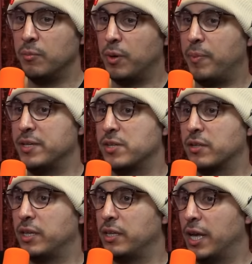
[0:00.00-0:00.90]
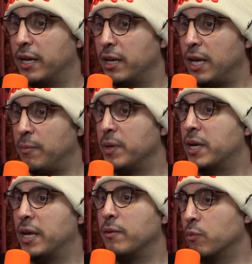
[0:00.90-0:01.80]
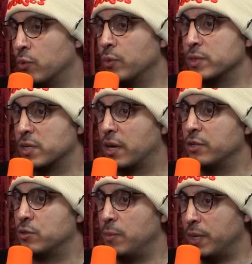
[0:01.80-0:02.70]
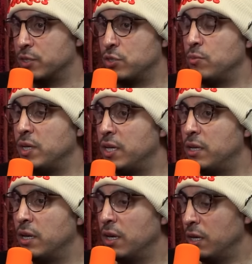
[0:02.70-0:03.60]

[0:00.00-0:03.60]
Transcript: but basically like it be, it ruins the country because you need